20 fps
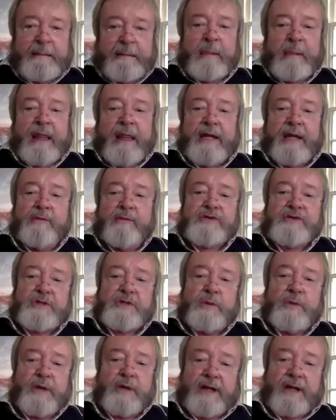he was
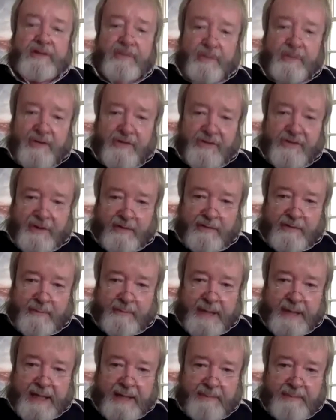talking to a self
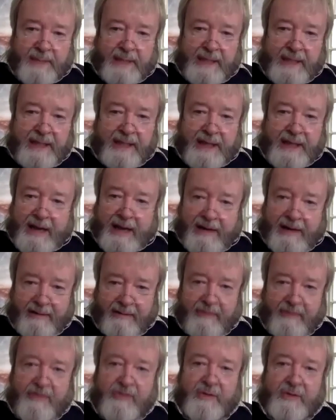made billionaire
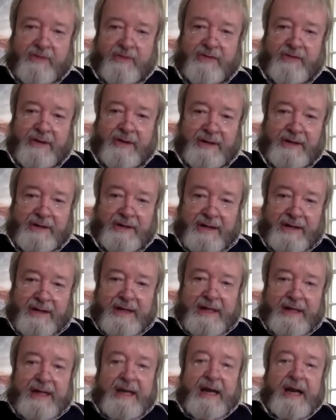in Switzerland
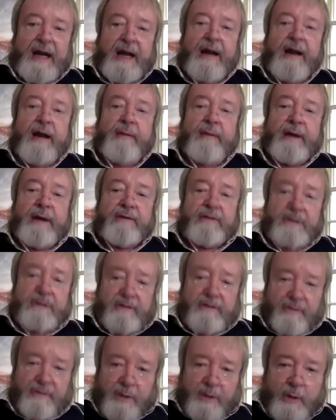uh, about the
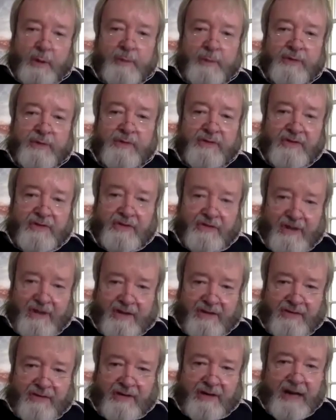phenomenal
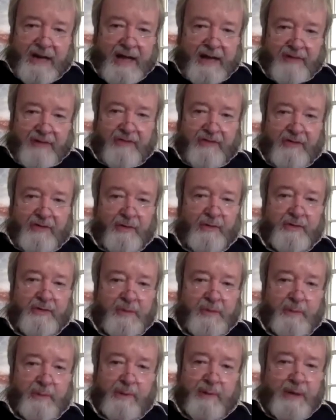success he'd had as an
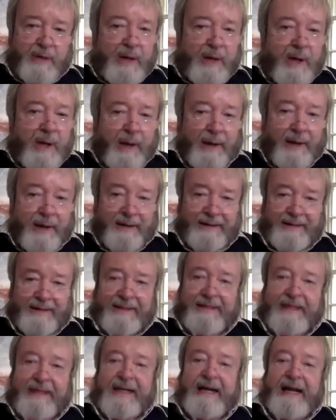entrepreneur.
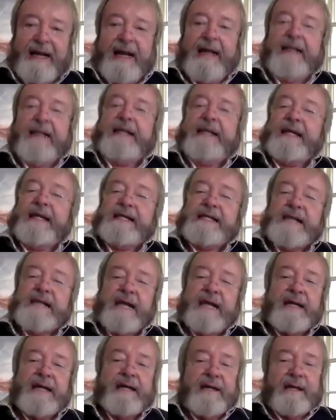And he
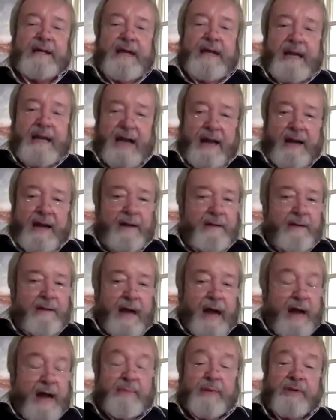said, uh,
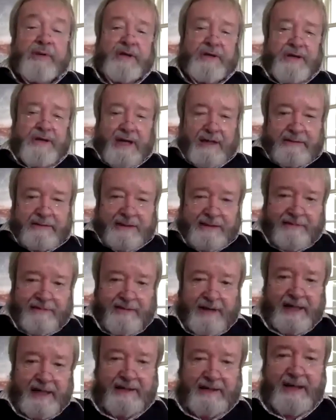I put it down to the
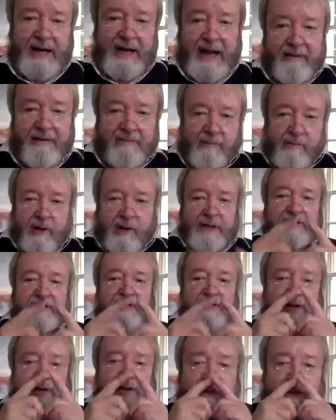fact that I have one
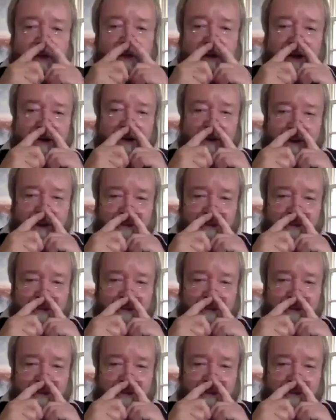single goal in